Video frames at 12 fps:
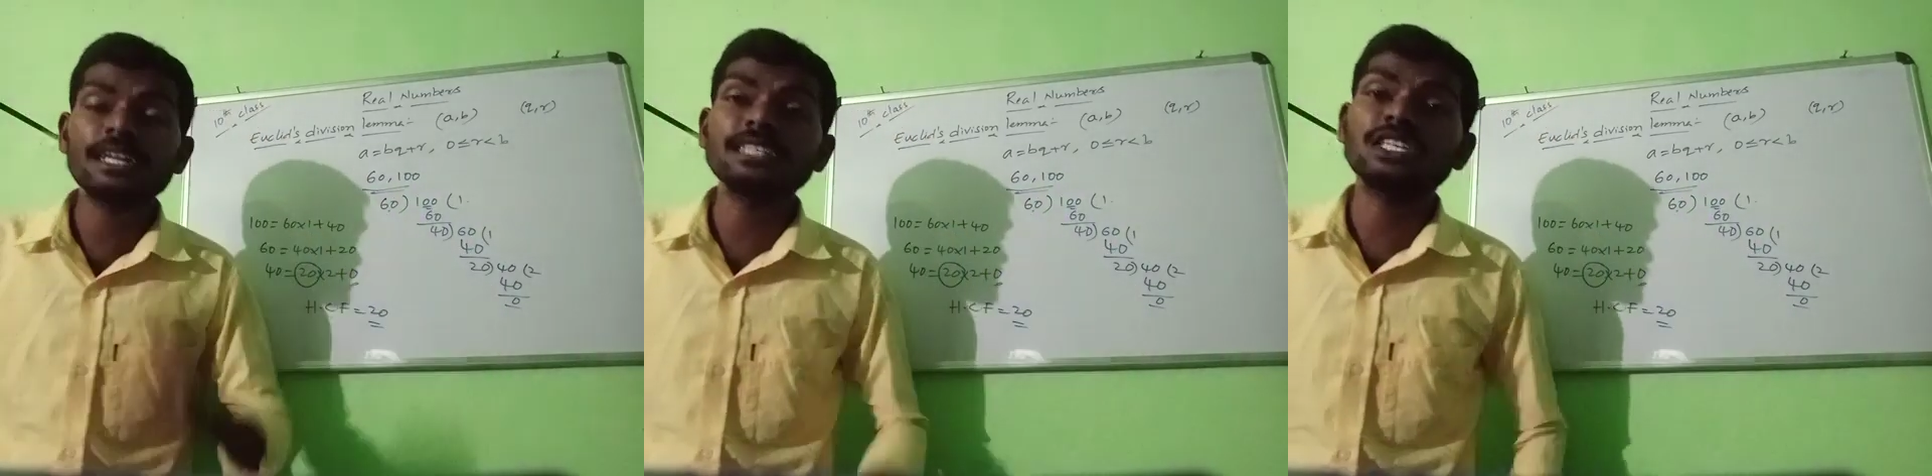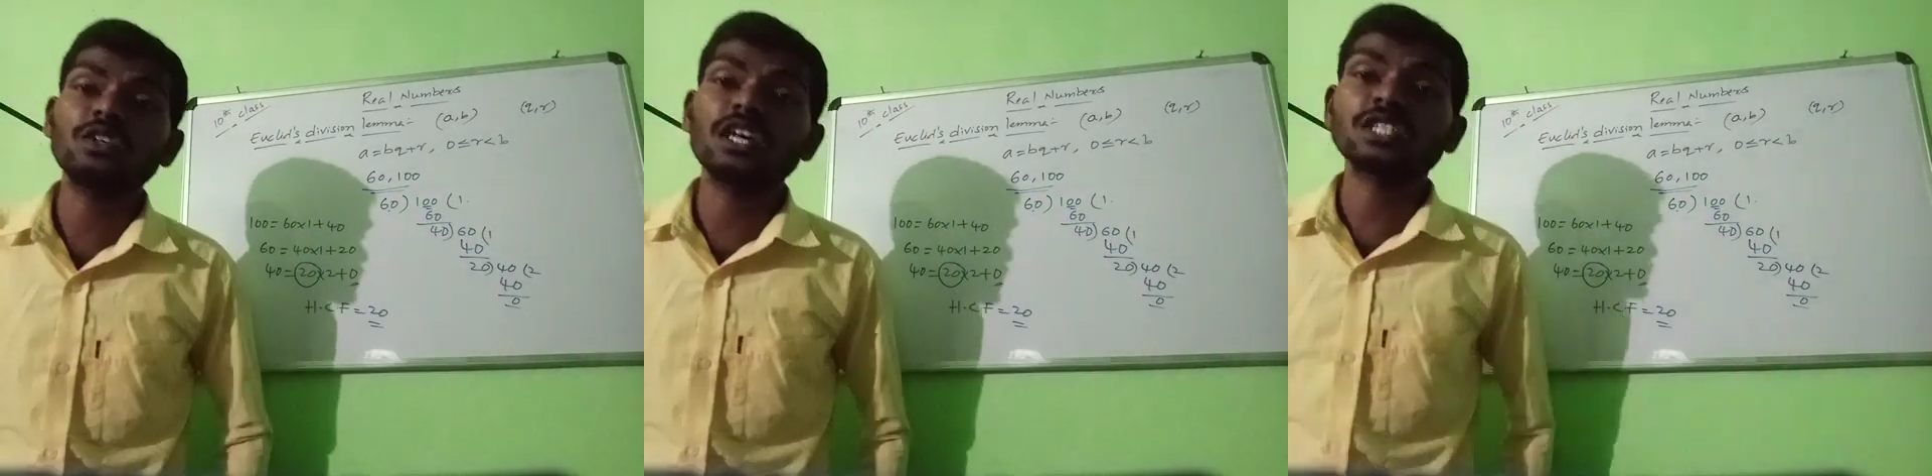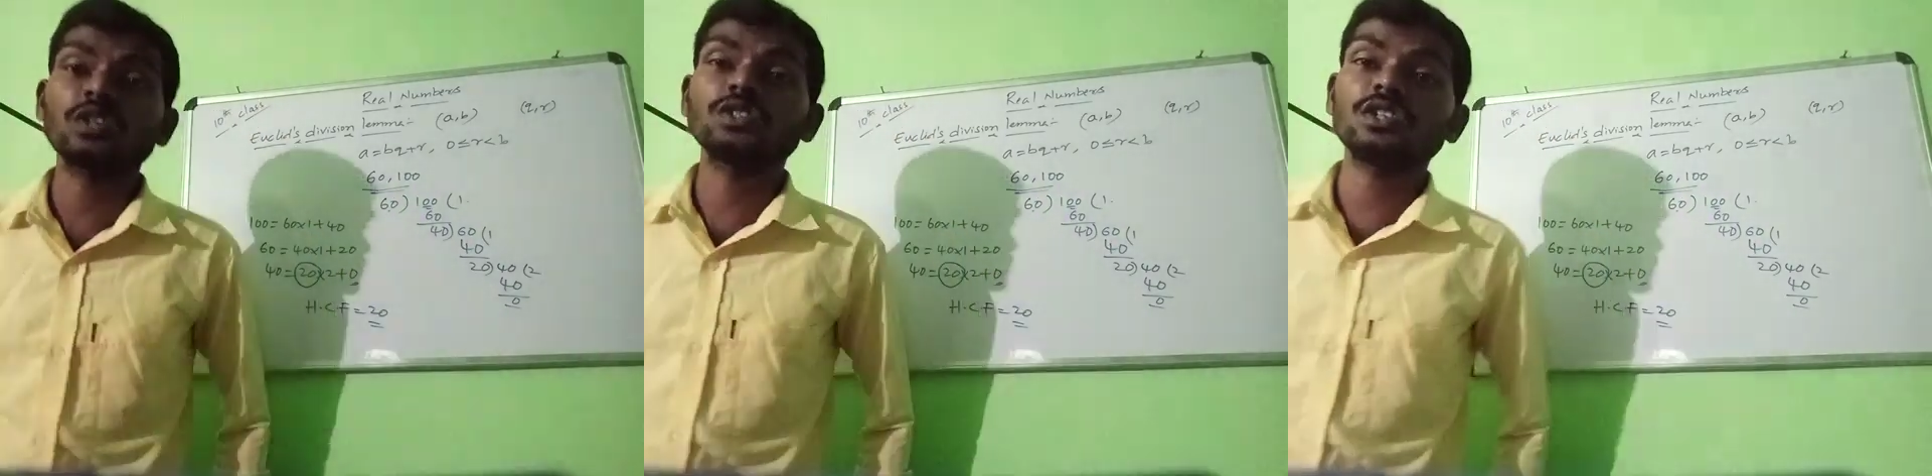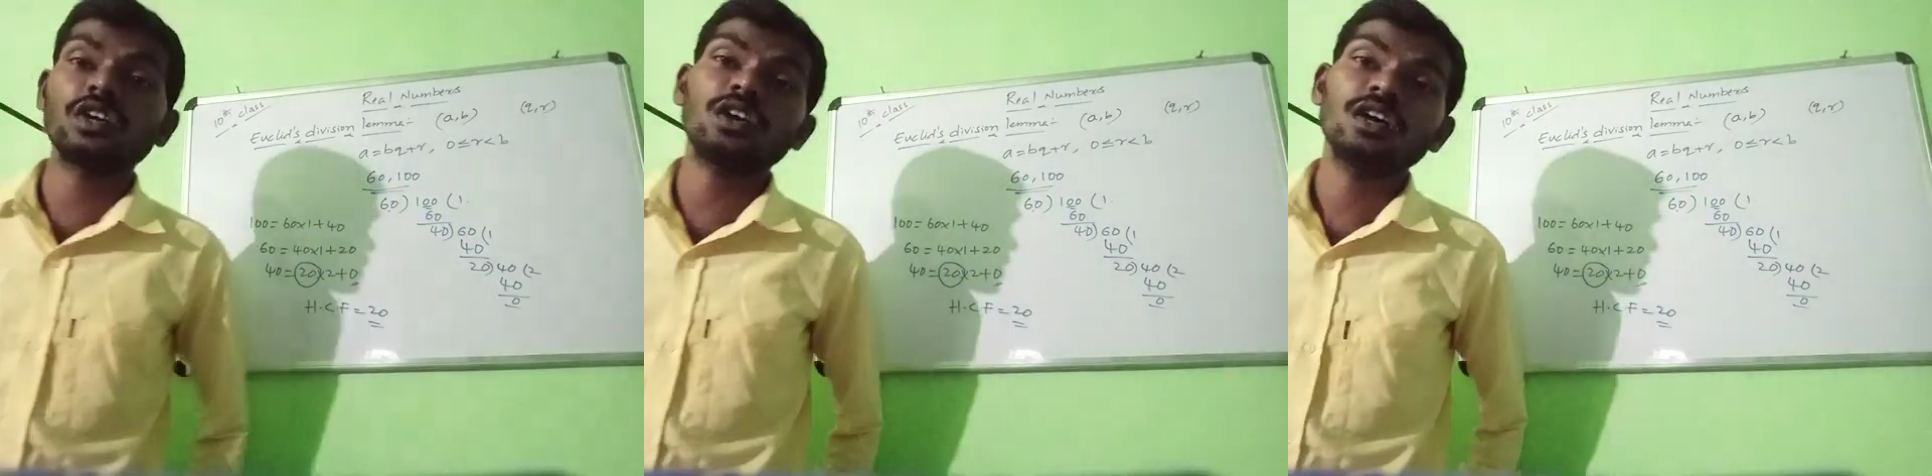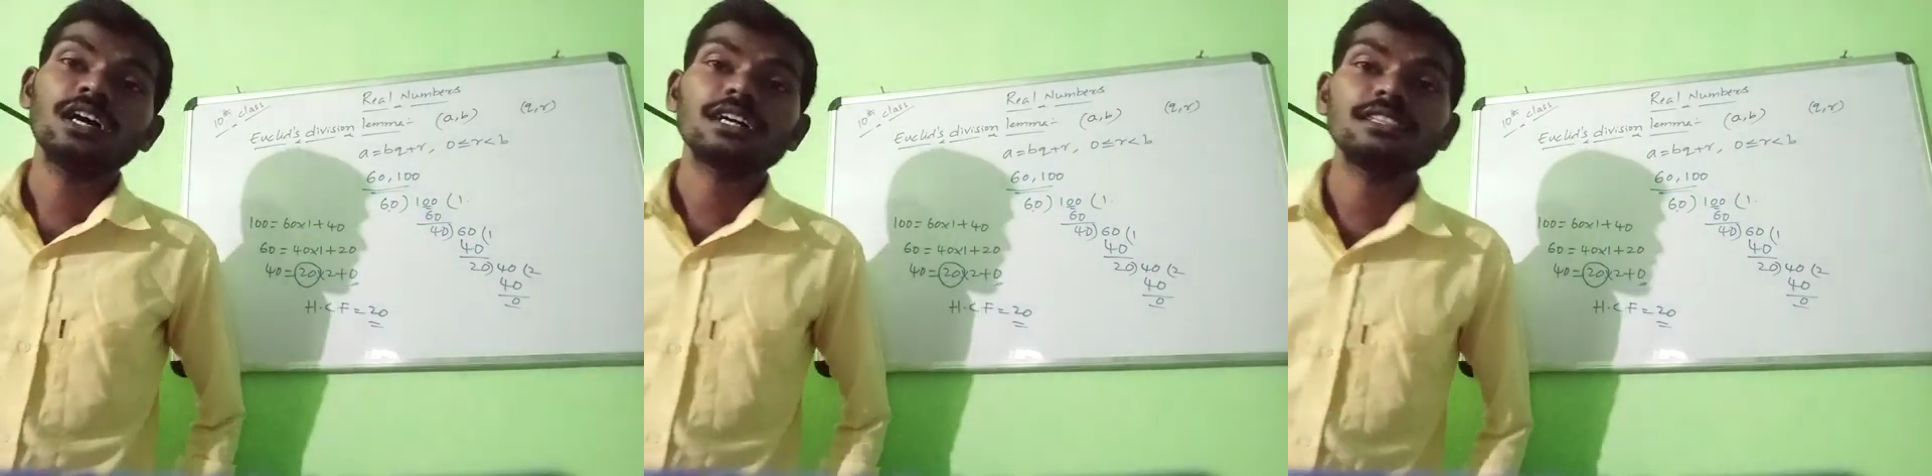is equals to 0,